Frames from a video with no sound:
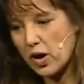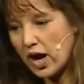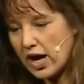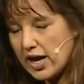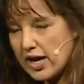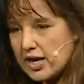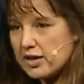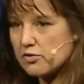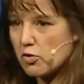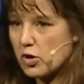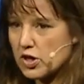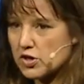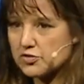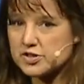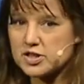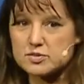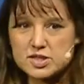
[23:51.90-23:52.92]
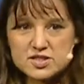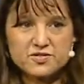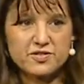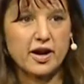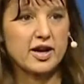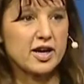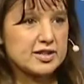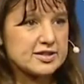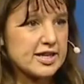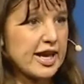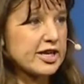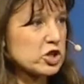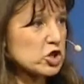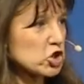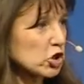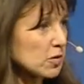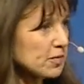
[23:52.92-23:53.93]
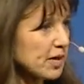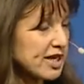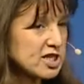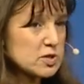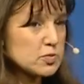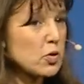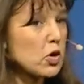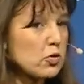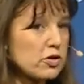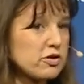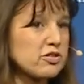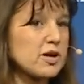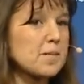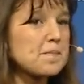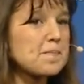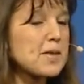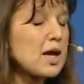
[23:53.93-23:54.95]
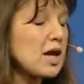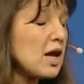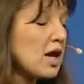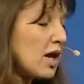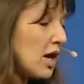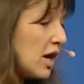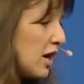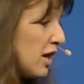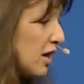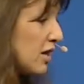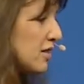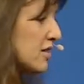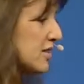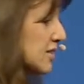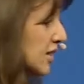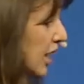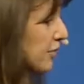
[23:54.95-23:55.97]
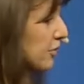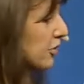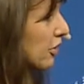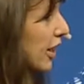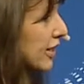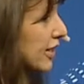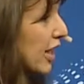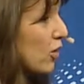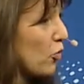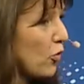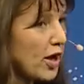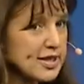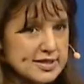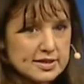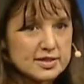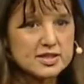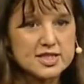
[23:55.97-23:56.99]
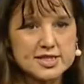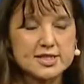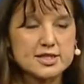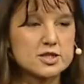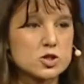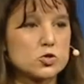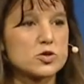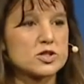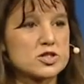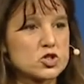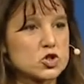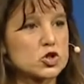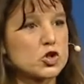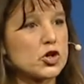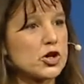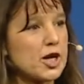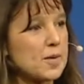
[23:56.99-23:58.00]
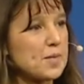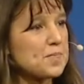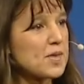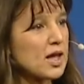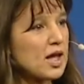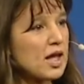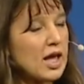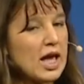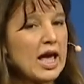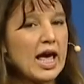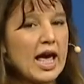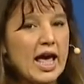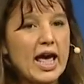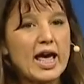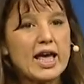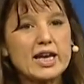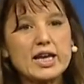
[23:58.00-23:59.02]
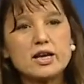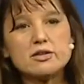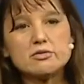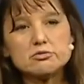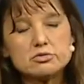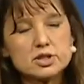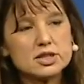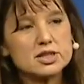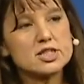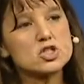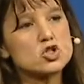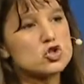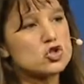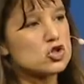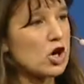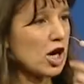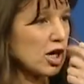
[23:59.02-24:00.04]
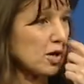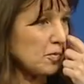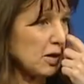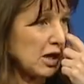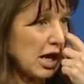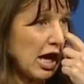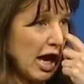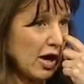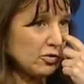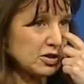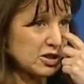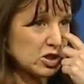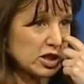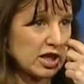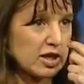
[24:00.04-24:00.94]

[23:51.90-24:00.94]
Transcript: I, one of them is Ferhat Encü. I spoke with him uh, this time around. I went and listened to his story. And it really struck me how this